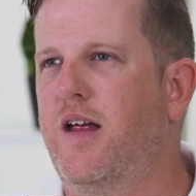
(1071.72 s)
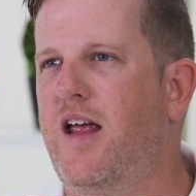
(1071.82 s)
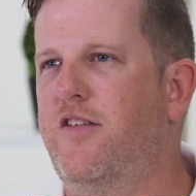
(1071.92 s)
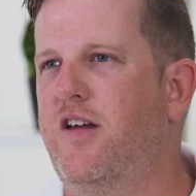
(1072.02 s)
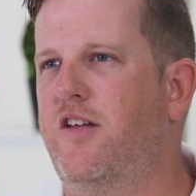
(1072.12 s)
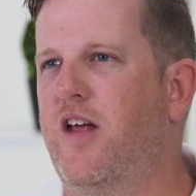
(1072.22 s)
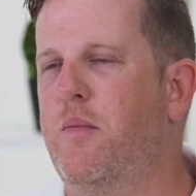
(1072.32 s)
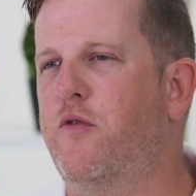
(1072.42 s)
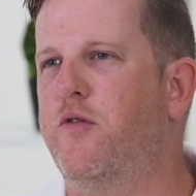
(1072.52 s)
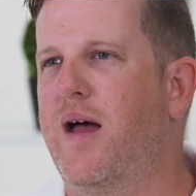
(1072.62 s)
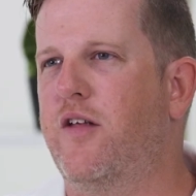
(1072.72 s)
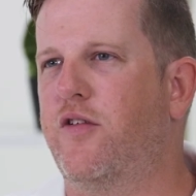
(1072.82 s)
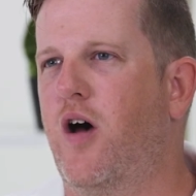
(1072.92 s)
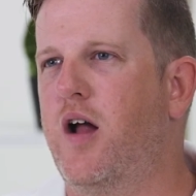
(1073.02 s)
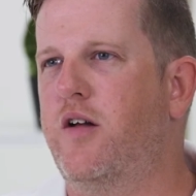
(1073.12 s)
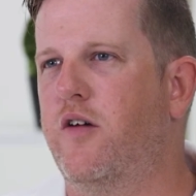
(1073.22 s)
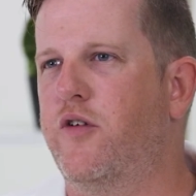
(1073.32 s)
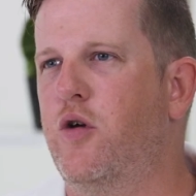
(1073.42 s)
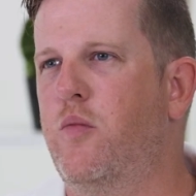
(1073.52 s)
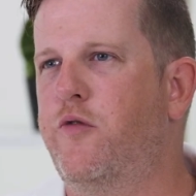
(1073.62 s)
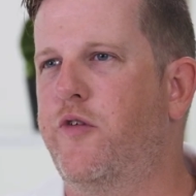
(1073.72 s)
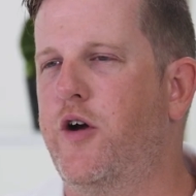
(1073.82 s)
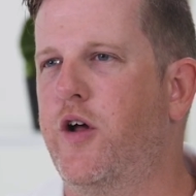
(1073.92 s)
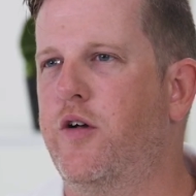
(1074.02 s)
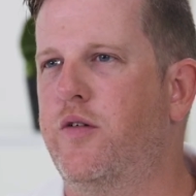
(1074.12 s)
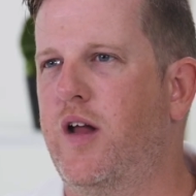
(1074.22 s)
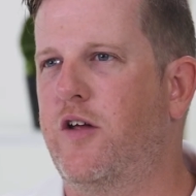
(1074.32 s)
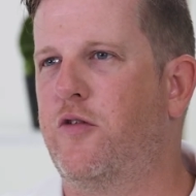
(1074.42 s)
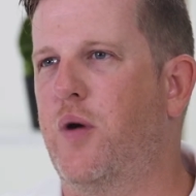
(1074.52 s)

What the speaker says: Here's an example from outside of a normal photo next